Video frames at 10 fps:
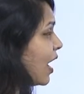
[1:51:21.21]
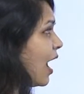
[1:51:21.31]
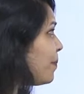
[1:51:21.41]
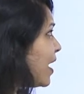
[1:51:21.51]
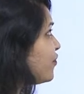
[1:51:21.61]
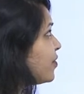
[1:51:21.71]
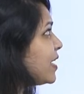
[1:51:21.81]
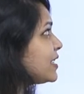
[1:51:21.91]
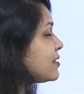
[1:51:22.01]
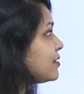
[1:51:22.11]
Apart from
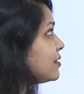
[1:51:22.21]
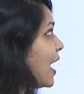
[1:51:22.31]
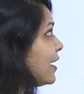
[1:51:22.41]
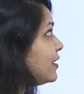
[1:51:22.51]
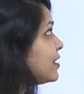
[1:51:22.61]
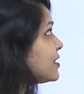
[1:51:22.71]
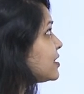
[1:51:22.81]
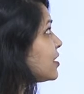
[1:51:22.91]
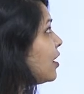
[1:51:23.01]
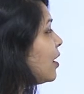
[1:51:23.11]
that, this
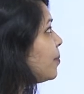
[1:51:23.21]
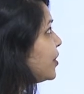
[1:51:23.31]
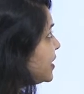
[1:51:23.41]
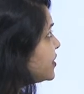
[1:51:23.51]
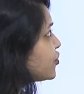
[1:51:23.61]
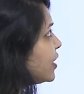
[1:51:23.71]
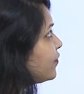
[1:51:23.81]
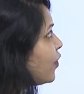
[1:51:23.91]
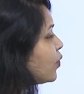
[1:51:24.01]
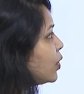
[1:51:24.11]
is a pretty
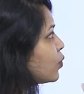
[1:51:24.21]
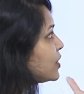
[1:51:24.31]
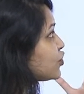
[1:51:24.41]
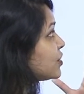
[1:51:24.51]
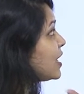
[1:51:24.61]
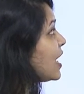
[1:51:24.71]
straightforward question.